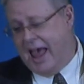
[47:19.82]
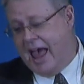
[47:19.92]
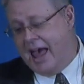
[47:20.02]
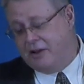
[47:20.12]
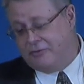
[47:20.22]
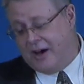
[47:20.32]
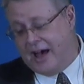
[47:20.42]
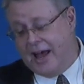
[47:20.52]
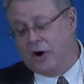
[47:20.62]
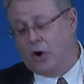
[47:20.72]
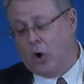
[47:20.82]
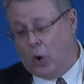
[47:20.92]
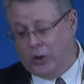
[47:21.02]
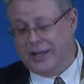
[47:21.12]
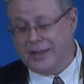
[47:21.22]
edifying or
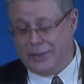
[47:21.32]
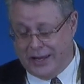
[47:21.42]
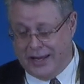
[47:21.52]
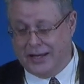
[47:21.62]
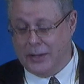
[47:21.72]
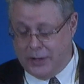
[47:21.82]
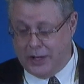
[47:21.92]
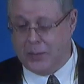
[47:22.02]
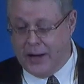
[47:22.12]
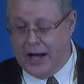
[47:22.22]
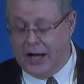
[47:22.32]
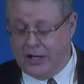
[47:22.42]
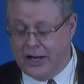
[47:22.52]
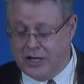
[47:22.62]
holy thing to think about.